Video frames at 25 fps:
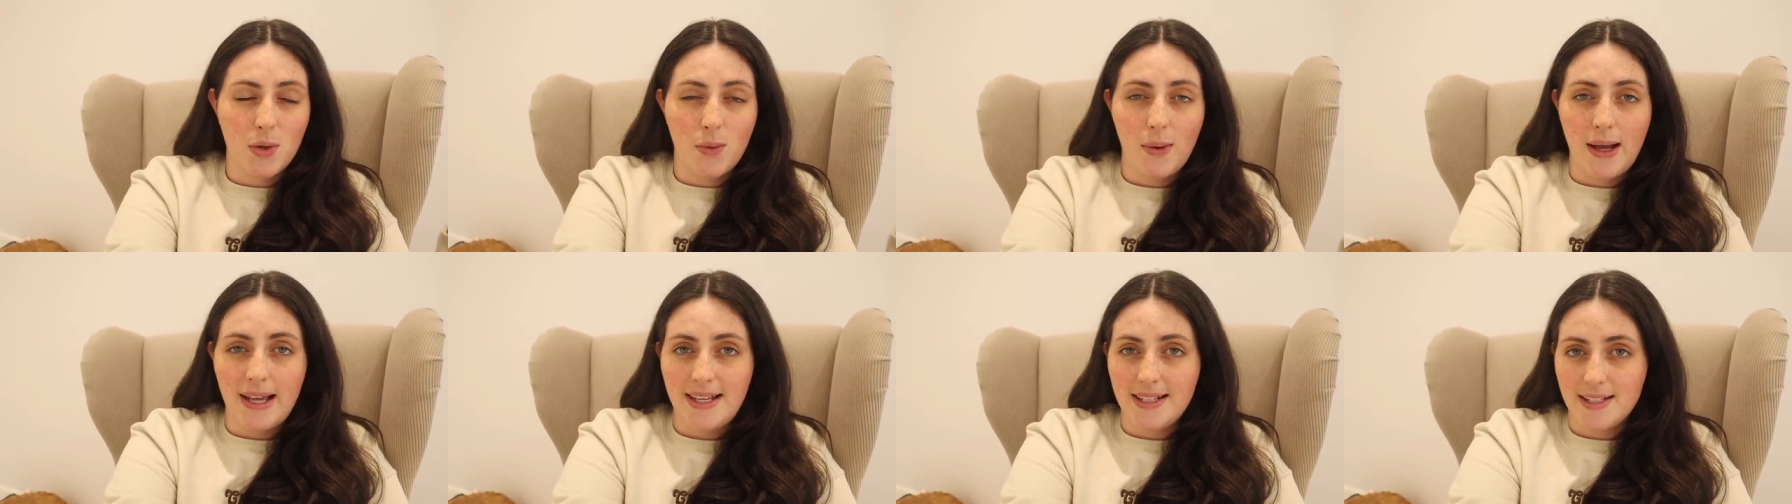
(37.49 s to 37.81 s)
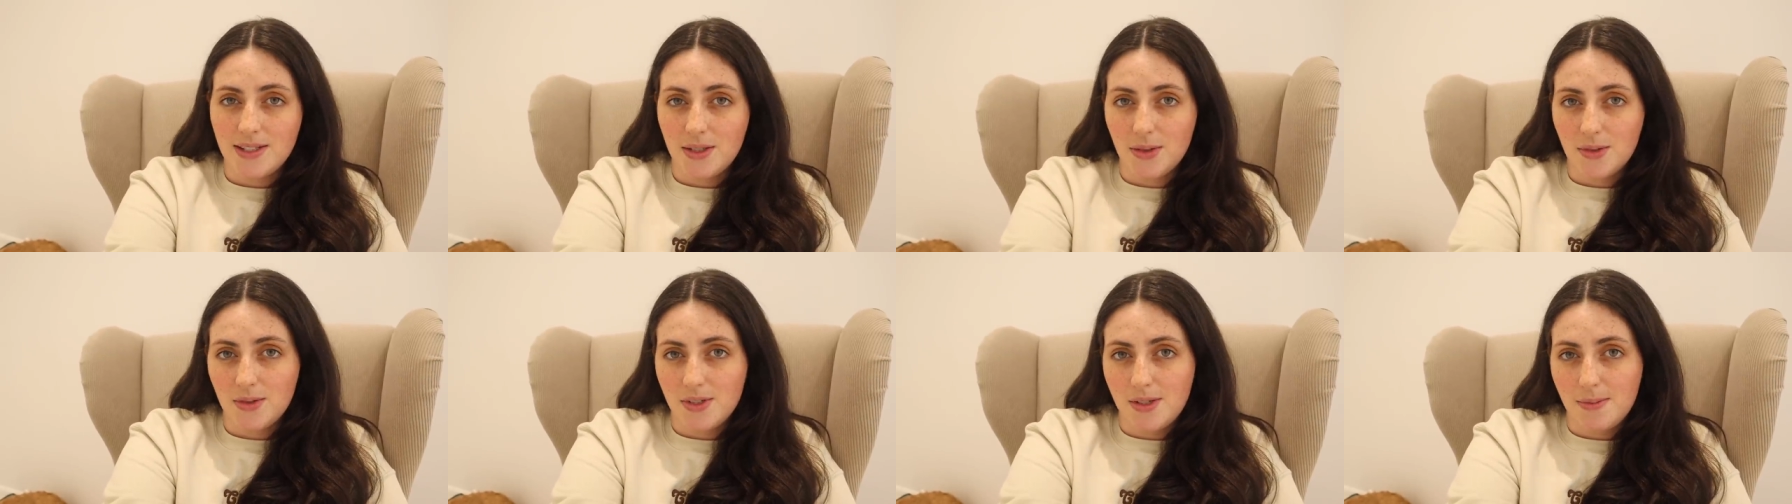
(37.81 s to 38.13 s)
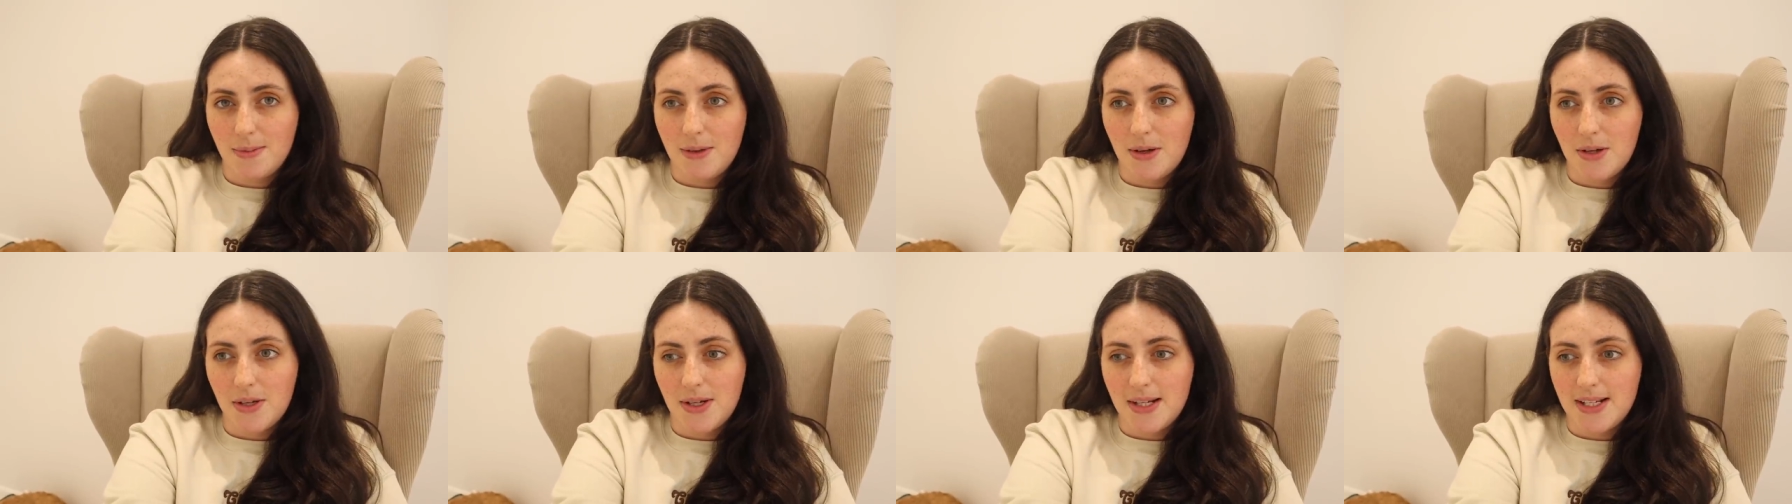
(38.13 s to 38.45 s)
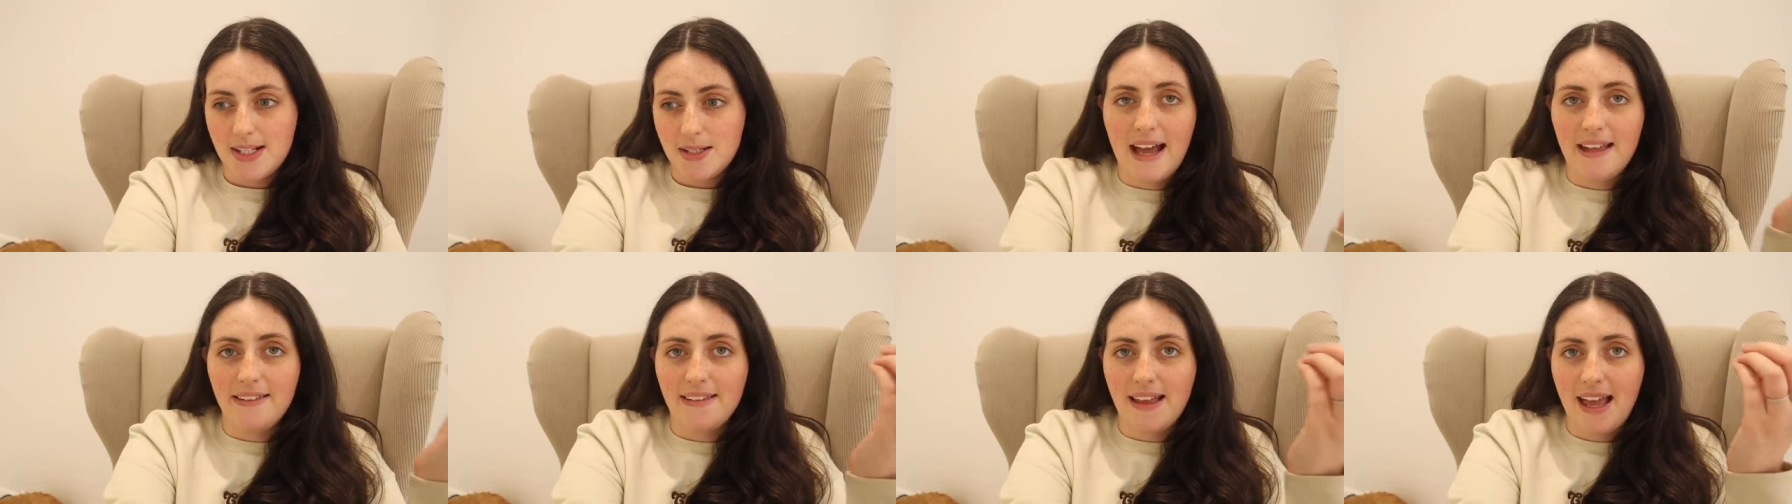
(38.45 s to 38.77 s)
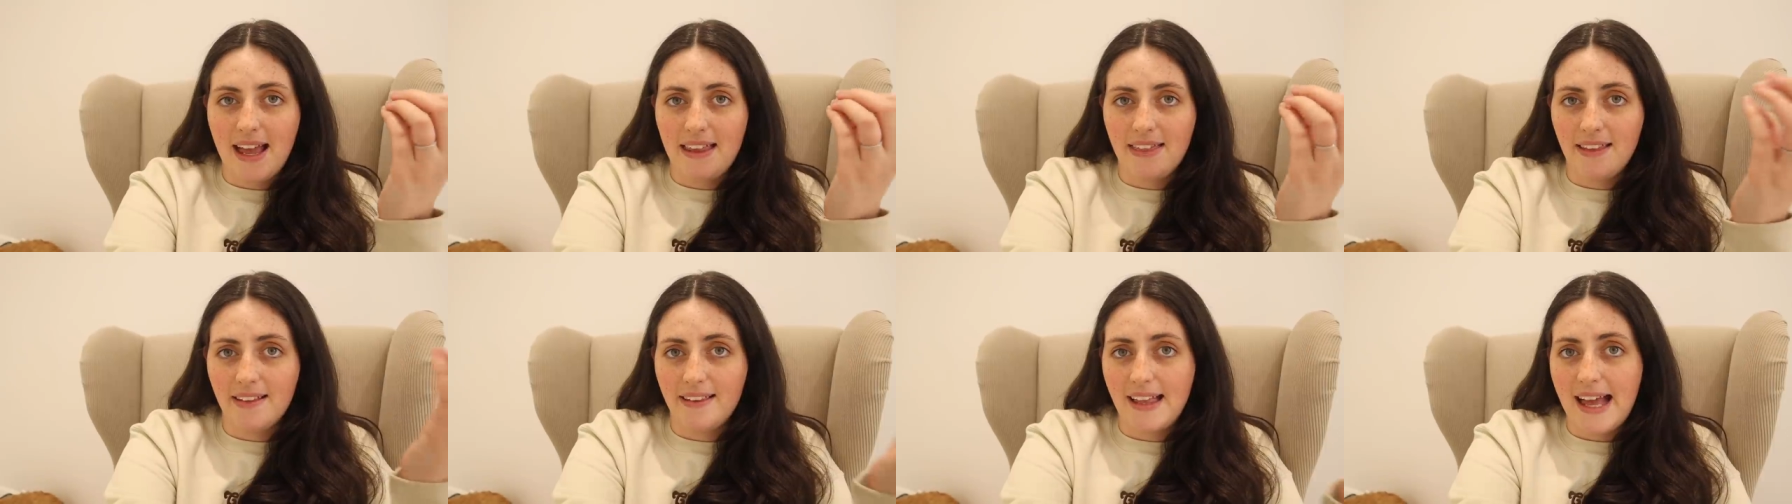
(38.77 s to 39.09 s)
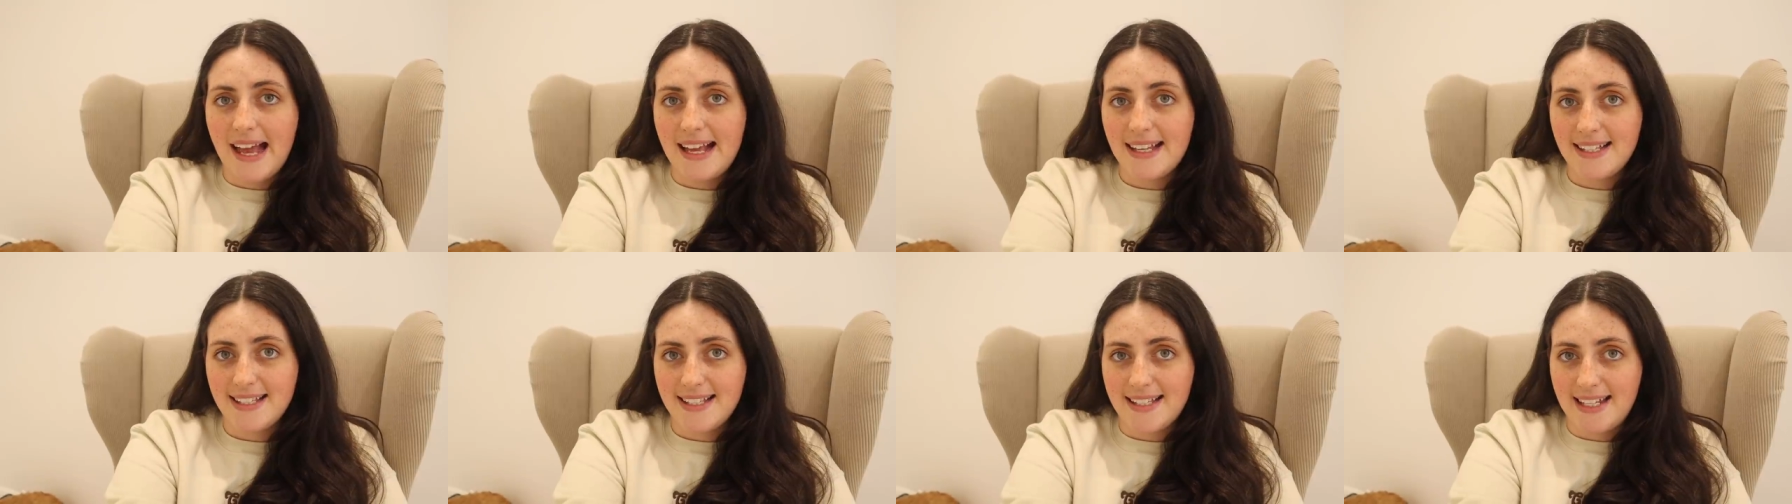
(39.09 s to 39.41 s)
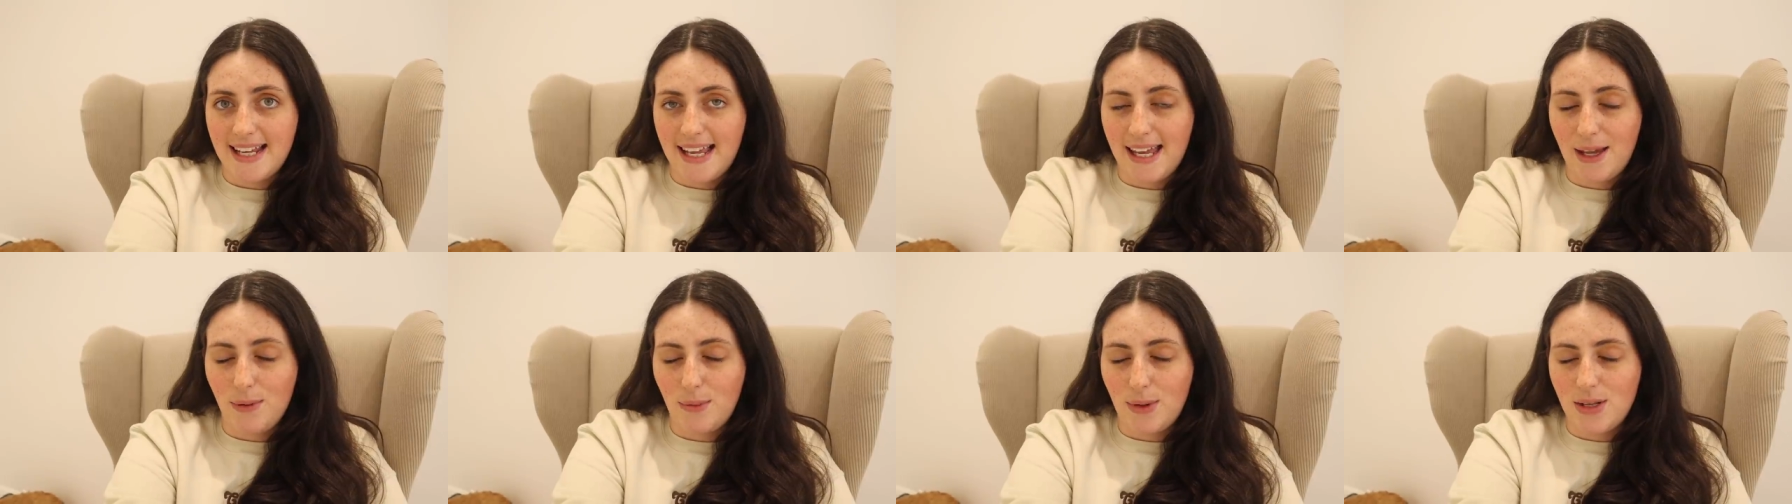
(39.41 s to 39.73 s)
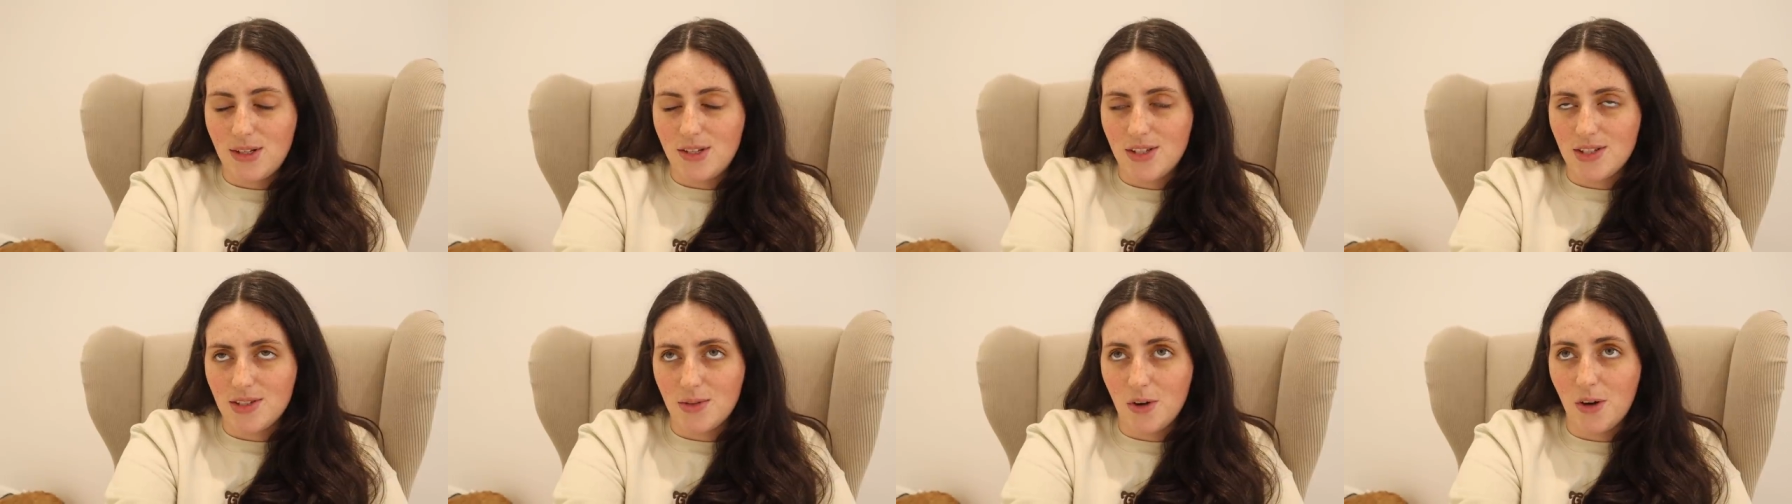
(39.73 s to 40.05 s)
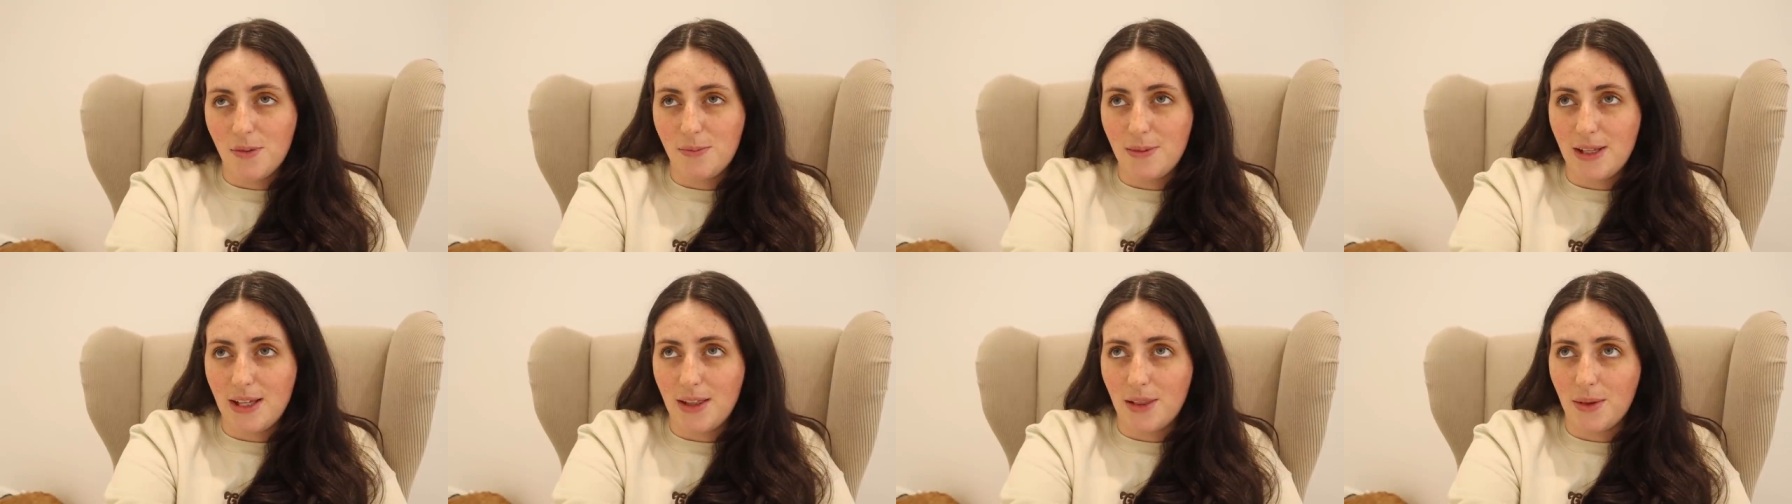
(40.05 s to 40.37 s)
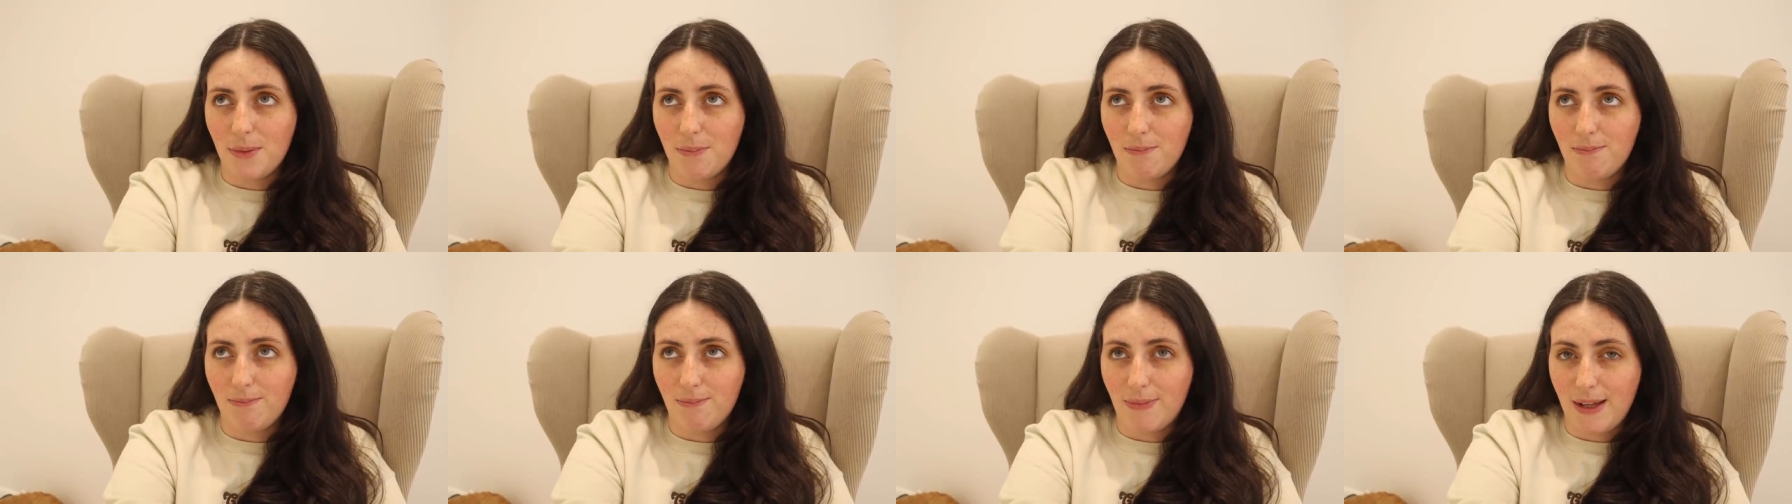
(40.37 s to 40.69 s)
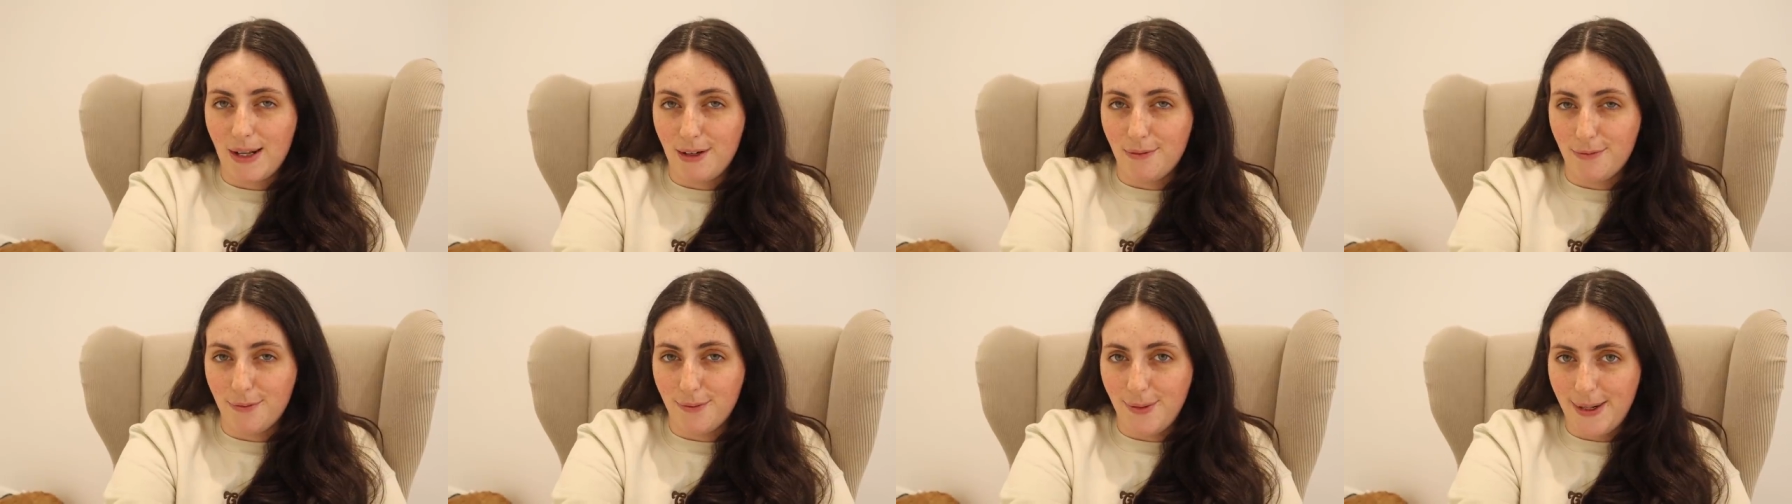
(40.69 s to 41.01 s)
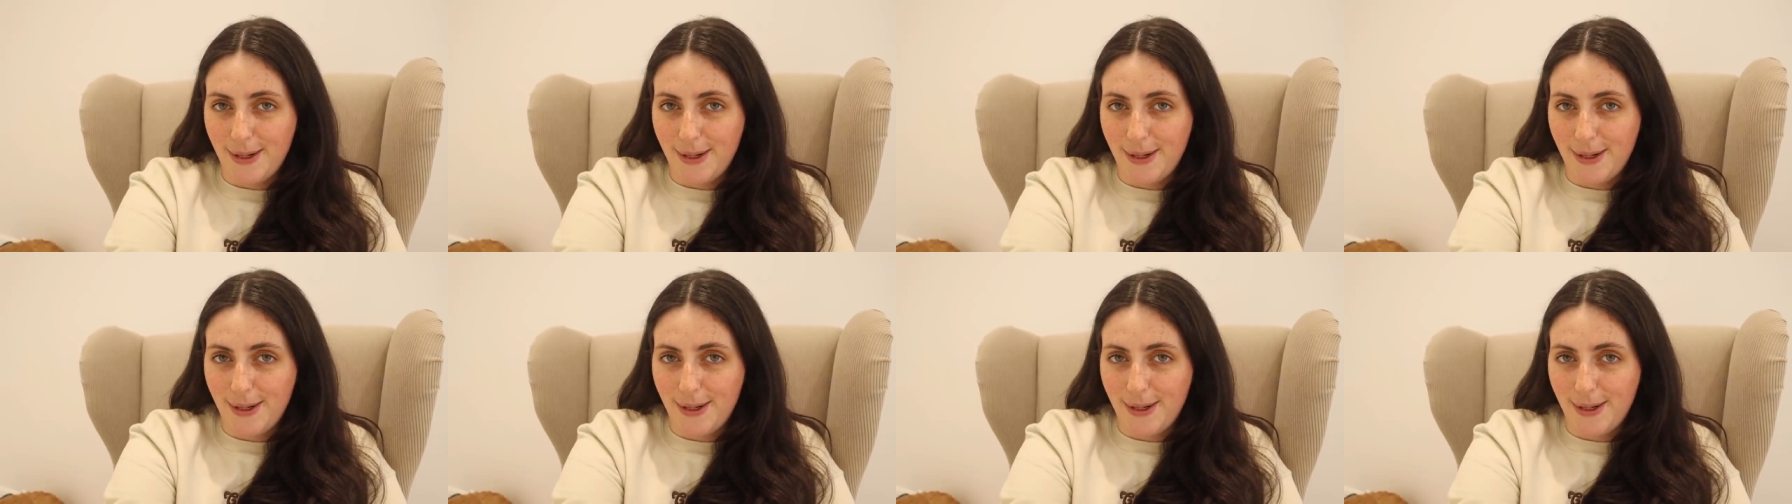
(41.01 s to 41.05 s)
quite slow to be honest and then the last day which is normally the kind of